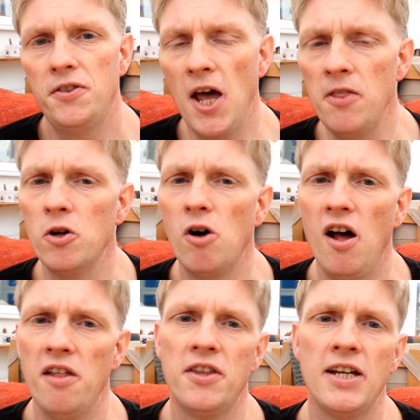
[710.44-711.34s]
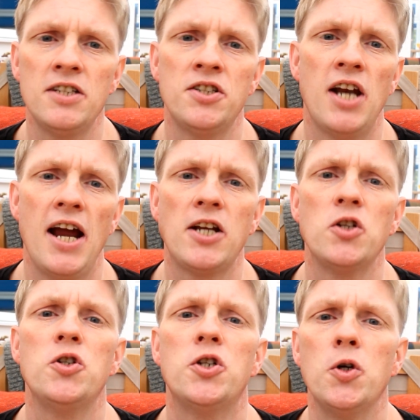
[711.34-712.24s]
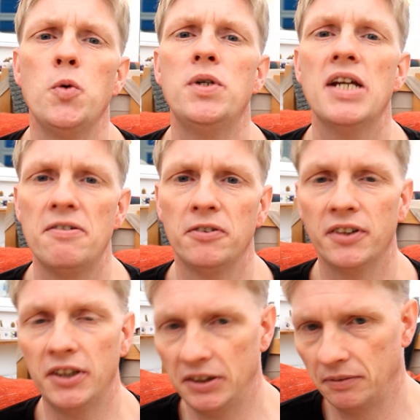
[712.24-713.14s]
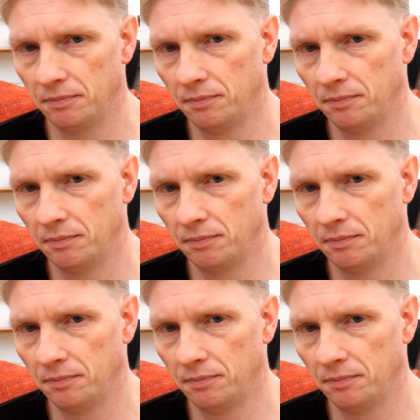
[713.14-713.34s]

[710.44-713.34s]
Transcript: Then there are things that I can do differently.